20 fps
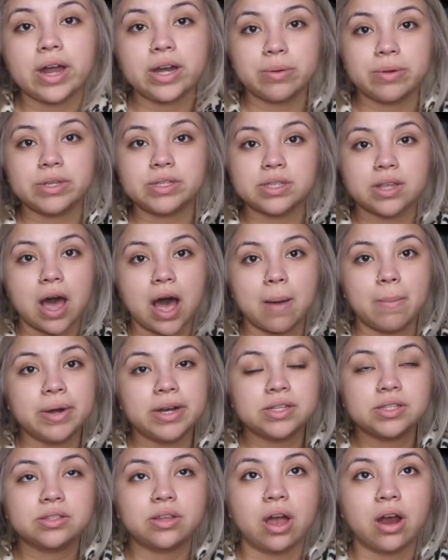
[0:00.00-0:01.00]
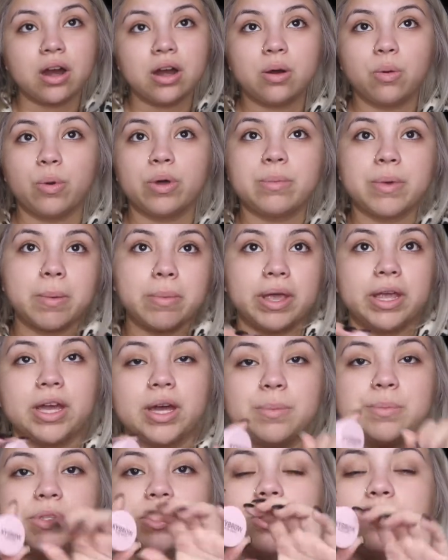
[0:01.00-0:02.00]
Anyways, I'm gonna start with my
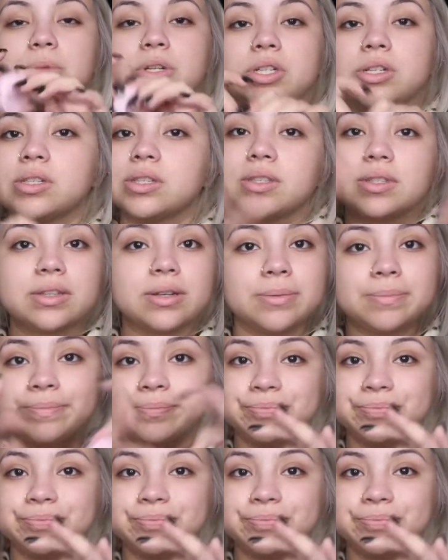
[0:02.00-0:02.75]
makeup, so let me just